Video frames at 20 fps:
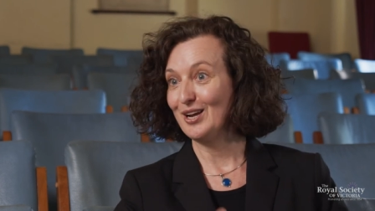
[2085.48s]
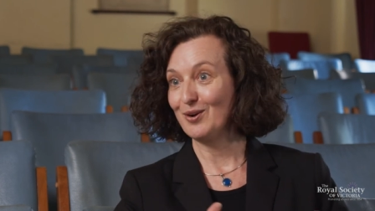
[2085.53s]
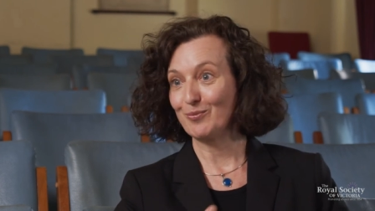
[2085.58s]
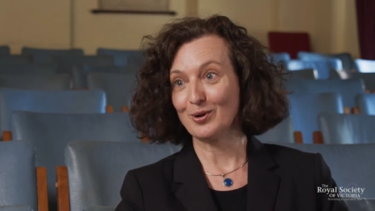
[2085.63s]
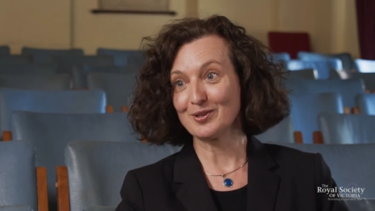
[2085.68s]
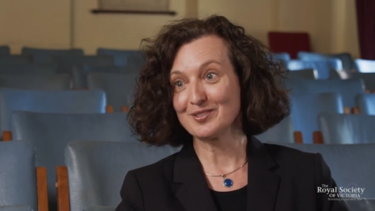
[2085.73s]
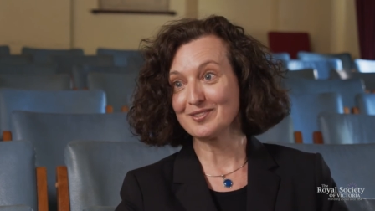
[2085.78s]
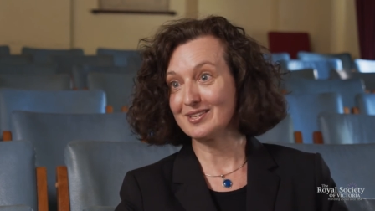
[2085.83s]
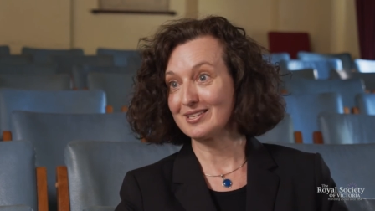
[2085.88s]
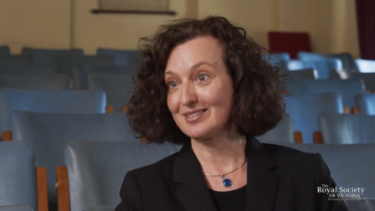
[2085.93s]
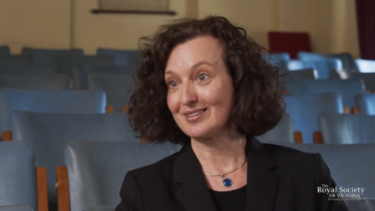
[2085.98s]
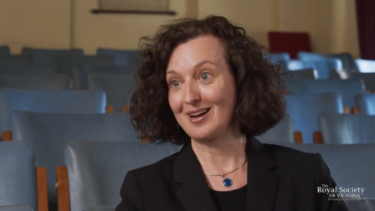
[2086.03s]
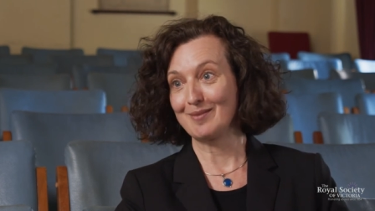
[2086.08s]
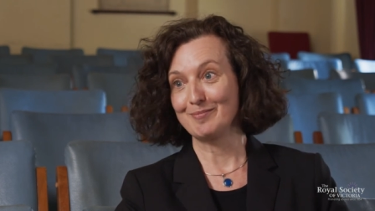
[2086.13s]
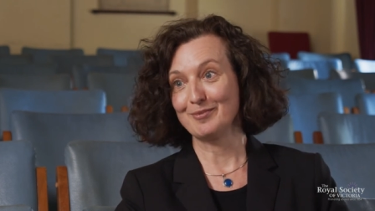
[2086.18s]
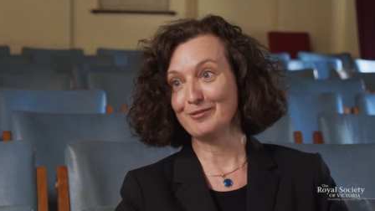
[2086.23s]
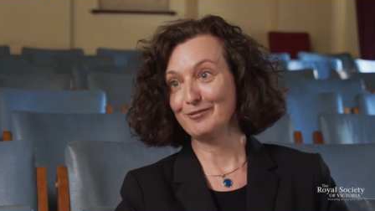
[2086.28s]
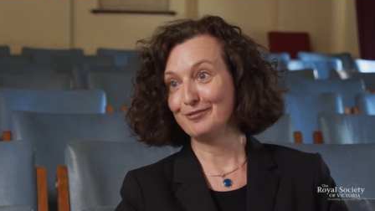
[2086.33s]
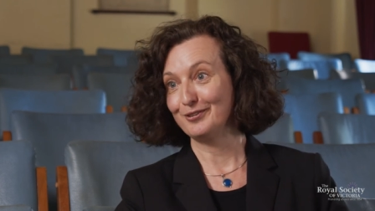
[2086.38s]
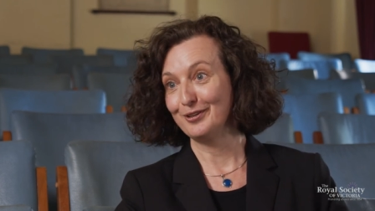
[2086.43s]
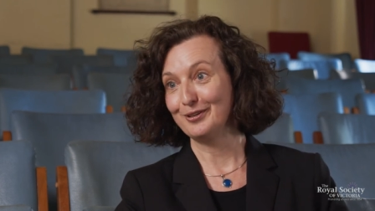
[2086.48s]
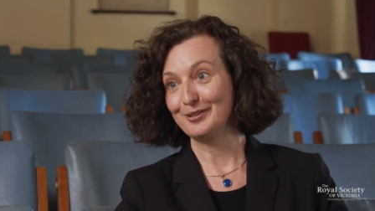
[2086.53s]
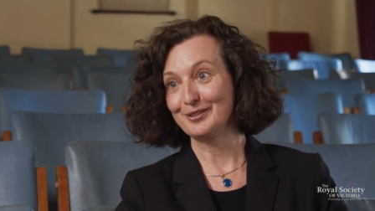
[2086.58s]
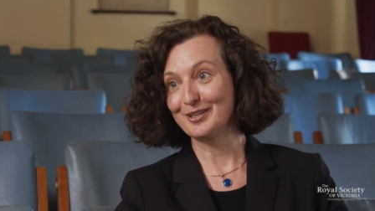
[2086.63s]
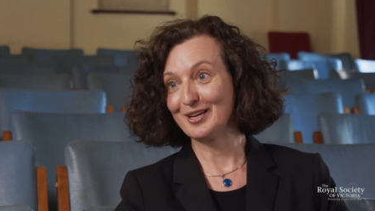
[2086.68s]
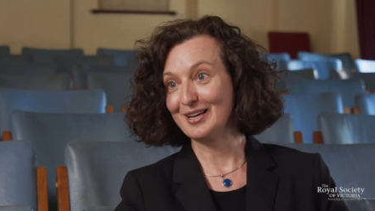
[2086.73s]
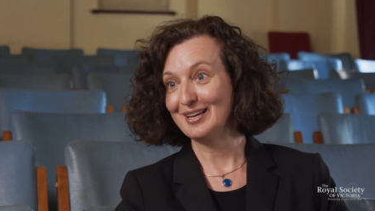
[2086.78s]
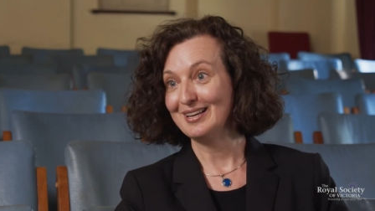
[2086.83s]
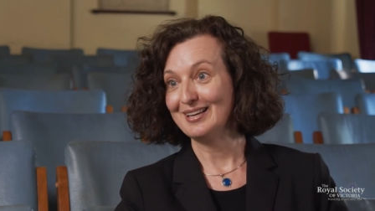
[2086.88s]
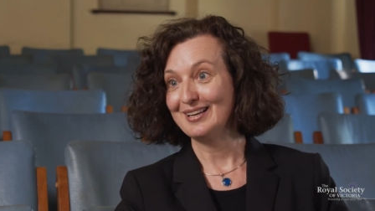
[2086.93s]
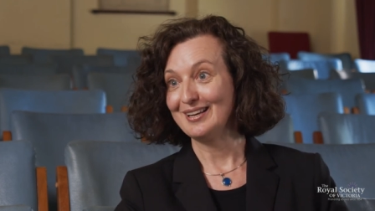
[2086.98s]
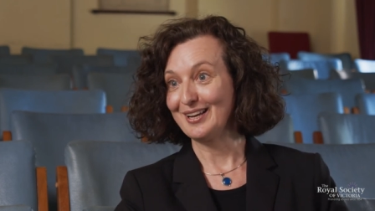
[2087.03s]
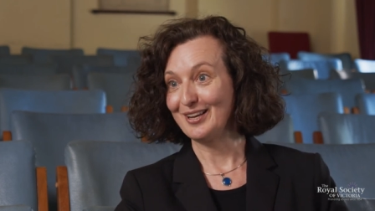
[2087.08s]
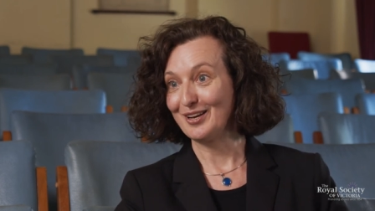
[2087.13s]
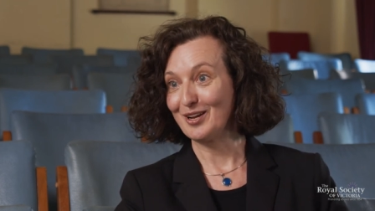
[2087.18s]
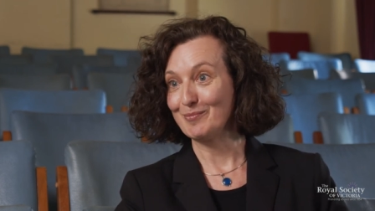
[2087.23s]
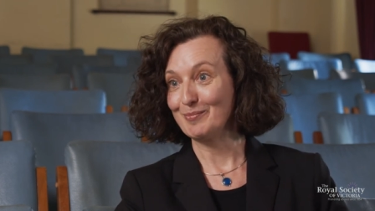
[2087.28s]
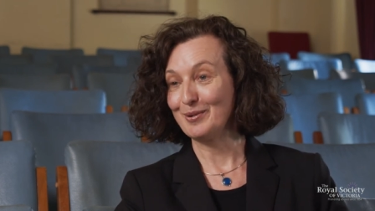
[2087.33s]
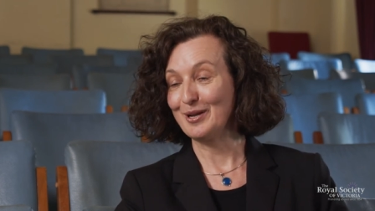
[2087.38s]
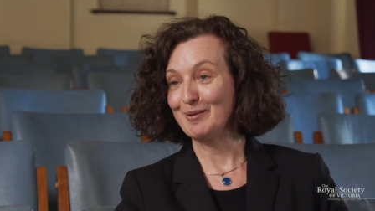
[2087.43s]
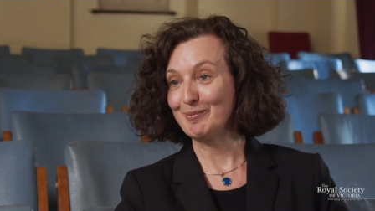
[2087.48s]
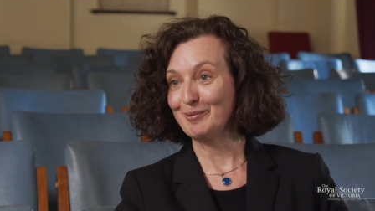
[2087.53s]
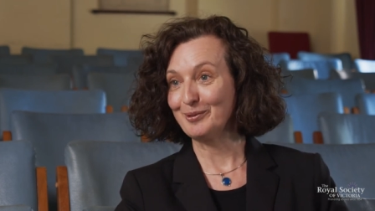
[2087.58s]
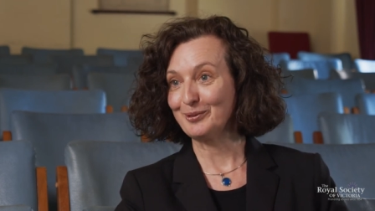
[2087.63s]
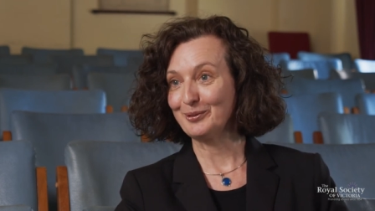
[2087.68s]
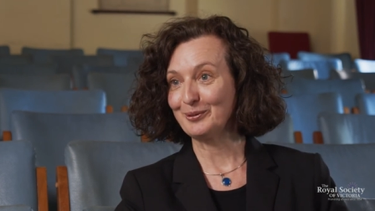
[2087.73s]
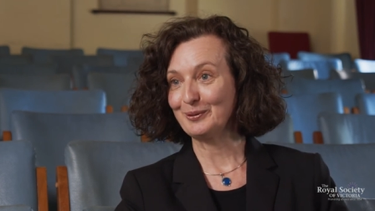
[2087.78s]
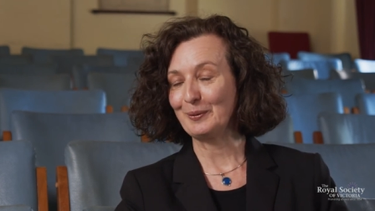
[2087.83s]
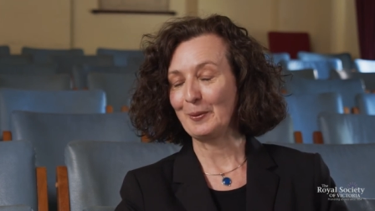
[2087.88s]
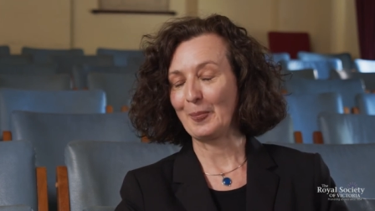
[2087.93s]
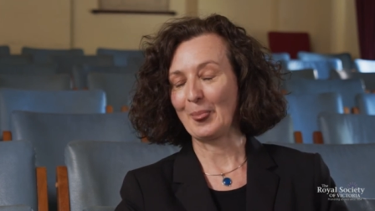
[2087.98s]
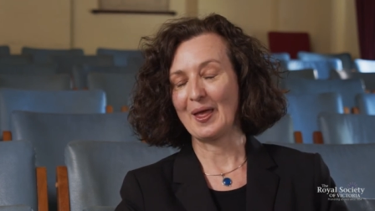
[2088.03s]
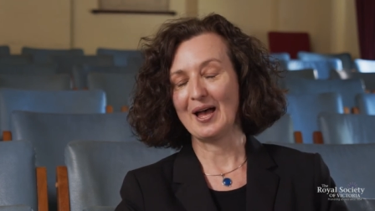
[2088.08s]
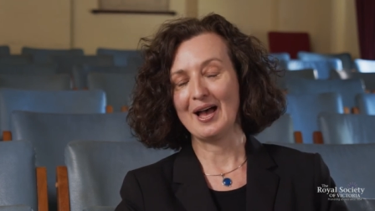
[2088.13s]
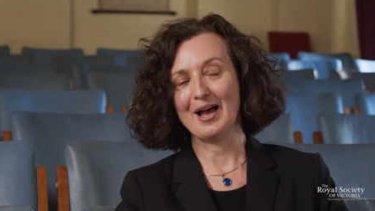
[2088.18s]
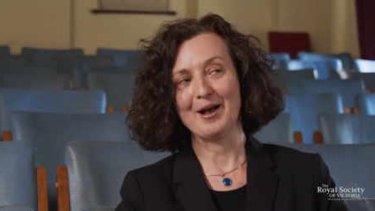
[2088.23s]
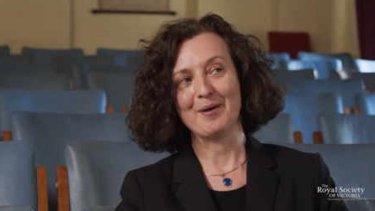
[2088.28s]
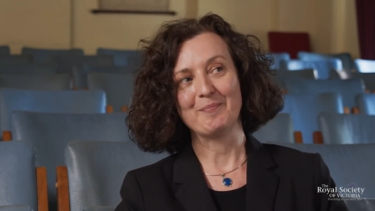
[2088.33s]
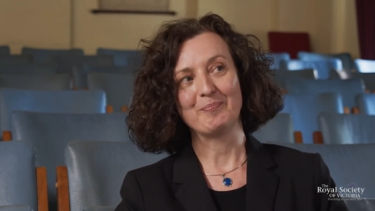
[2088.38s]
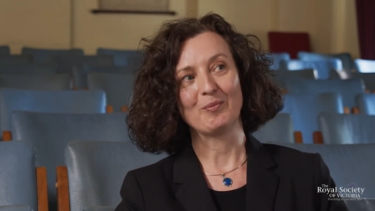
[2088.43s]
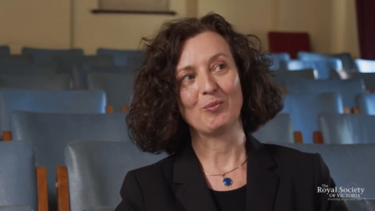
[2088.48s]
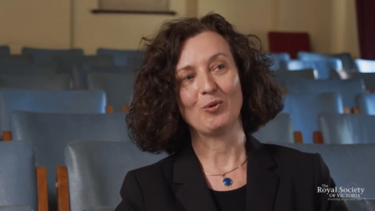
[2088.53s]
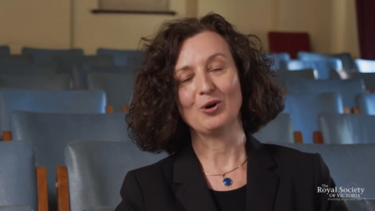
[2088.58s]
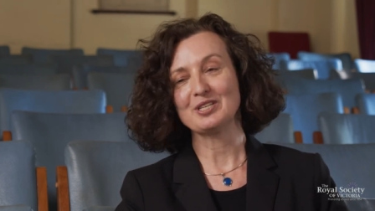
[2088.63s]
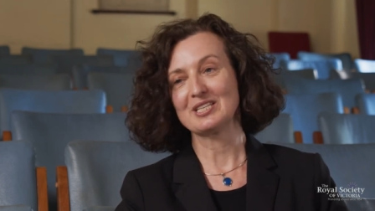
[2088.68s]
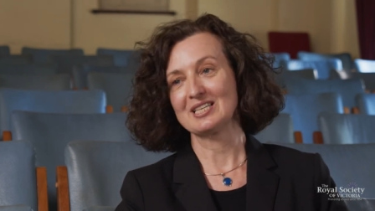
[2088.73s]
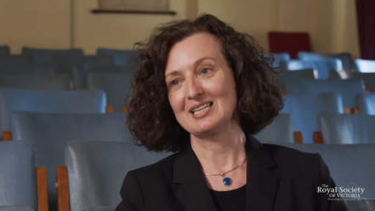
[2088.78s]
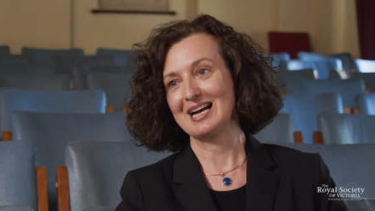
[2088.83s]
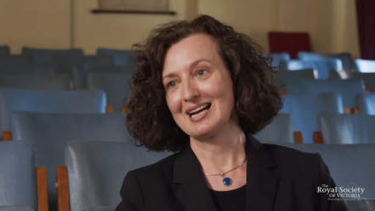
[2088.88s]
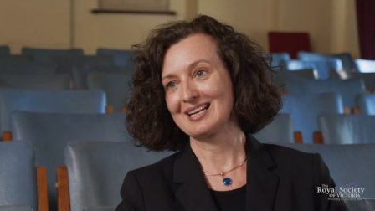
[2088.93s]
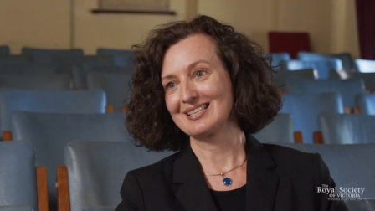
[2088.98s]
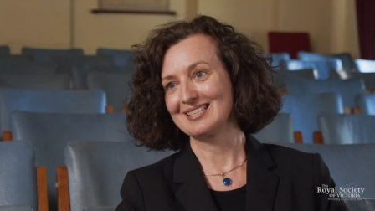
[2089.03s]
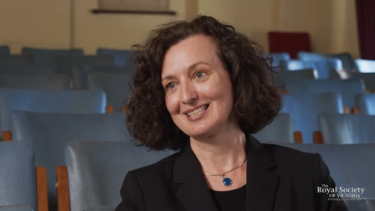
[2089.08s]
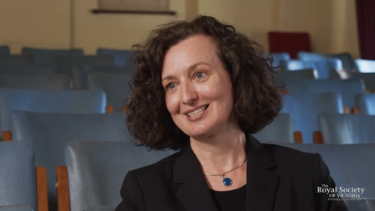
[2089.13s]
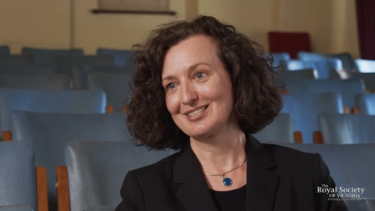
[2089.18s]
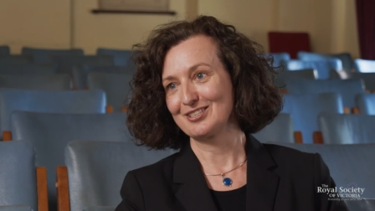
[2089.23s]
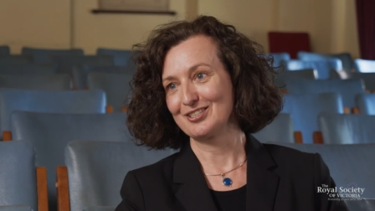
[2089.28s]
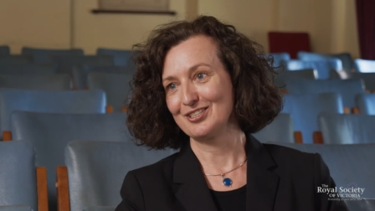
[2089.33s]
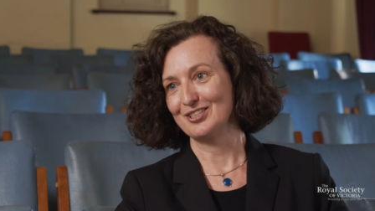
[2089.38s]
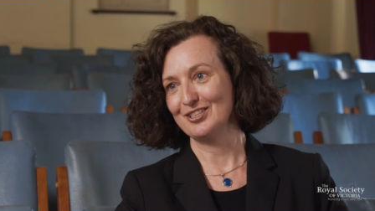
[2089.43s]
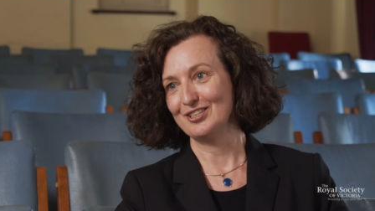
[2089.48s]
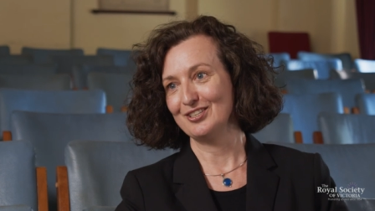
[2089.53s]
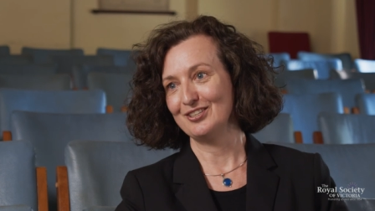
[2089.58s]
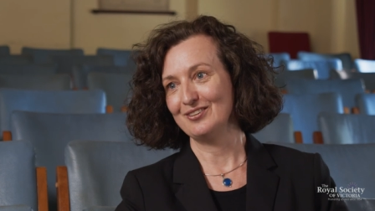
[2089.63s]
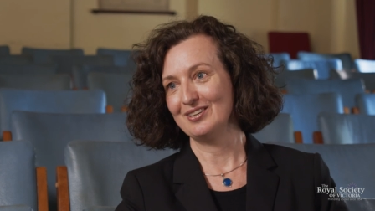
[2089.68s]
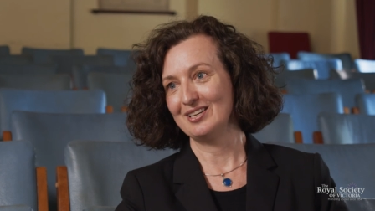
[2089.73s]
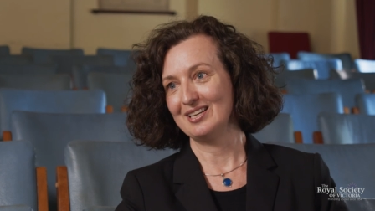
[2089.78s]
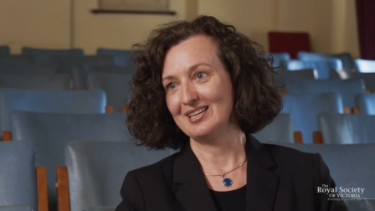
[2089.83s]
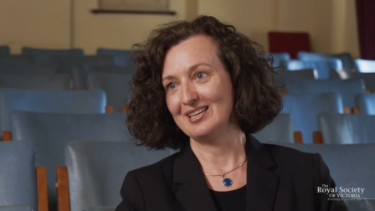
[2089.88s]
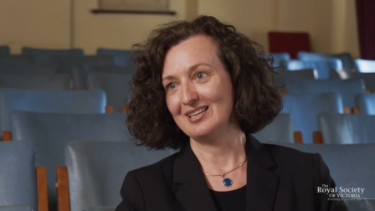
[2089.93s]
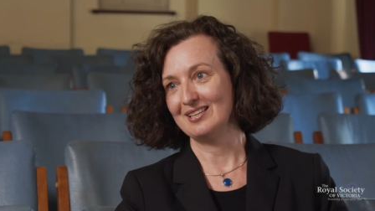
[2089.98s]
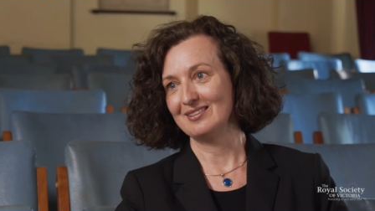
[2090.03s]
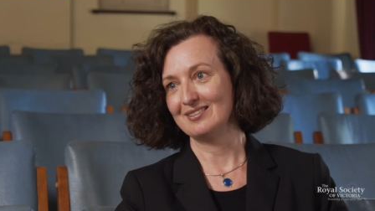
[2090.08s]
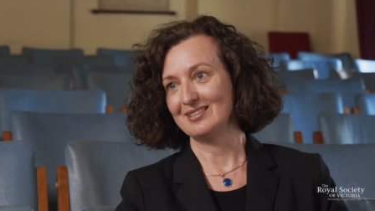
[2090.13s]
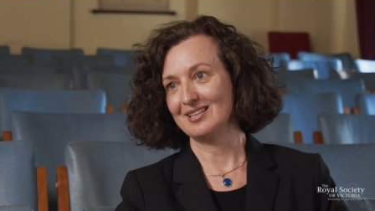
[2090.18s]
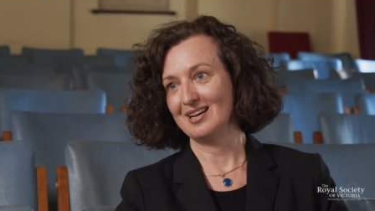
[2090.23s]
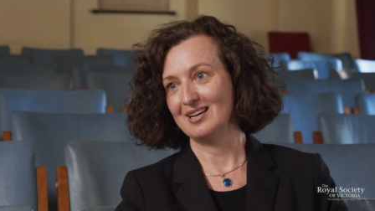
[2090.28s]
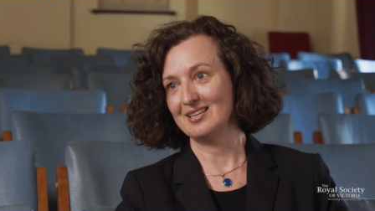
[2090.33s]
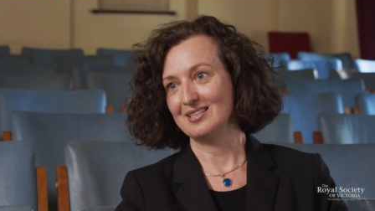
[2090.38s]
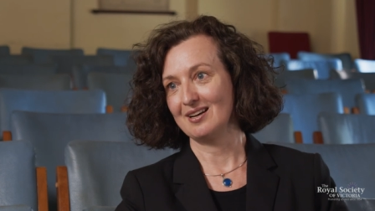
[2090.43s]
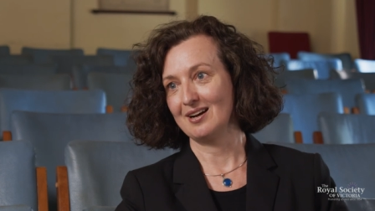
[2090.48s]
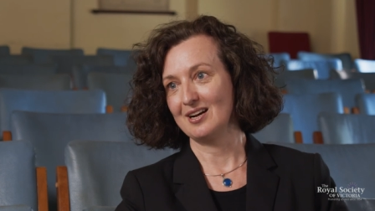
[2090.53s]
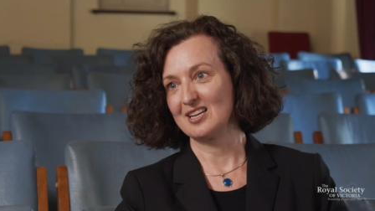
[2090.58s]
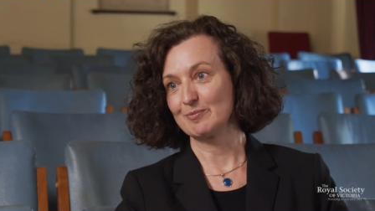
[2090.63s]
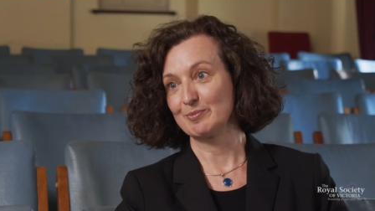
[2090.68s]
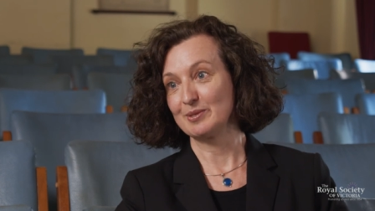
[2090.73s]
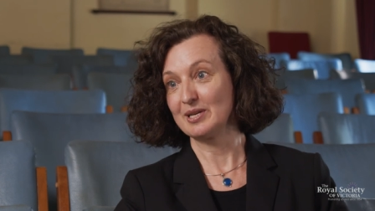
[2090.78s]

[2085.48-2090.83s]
It wasn't the type of food that, you know, people wanted access to in their diets,